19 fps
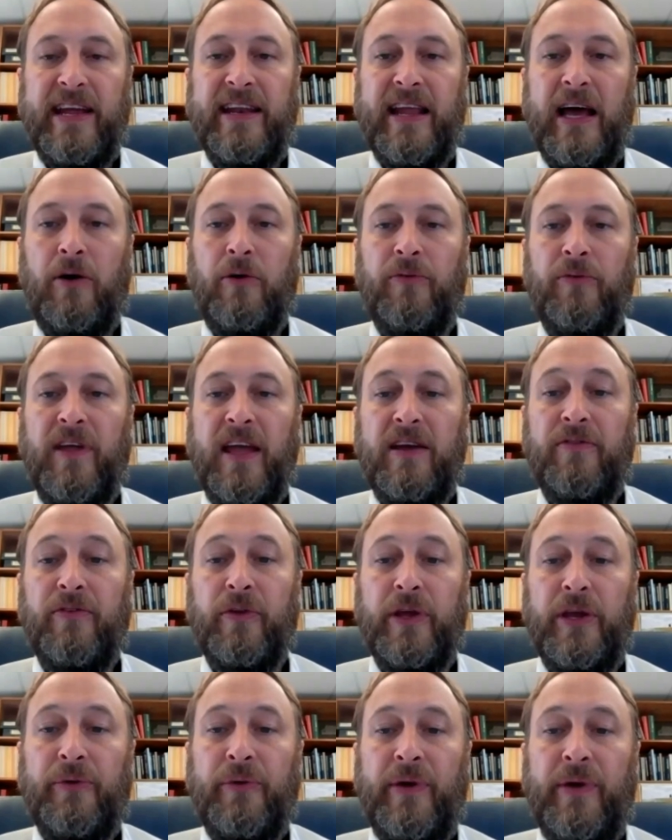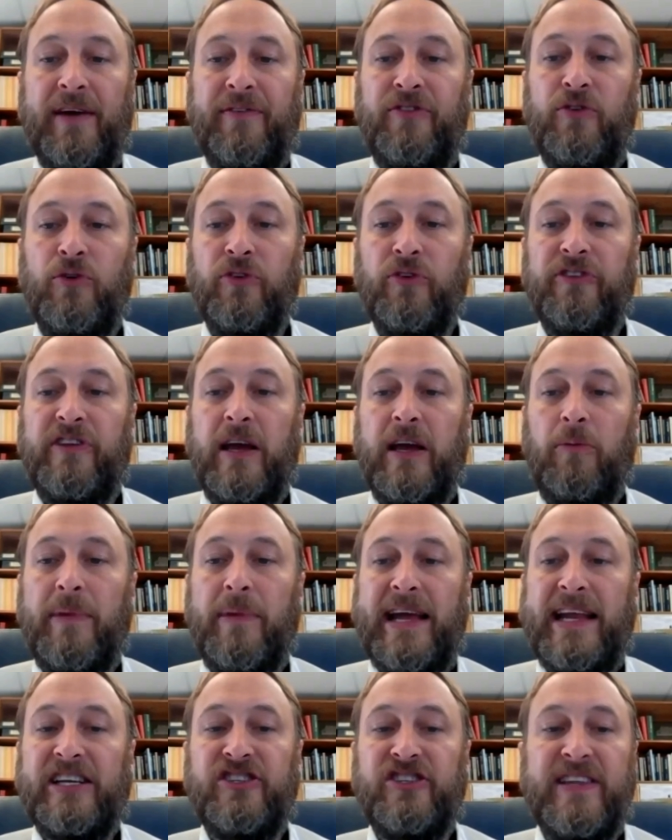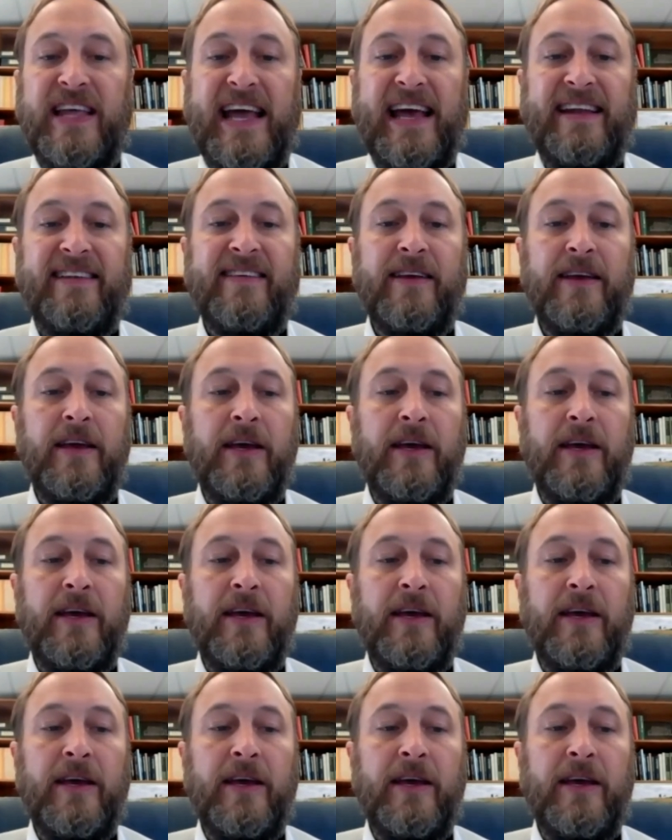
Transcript: And now, thankfully, we have tools to help manage that.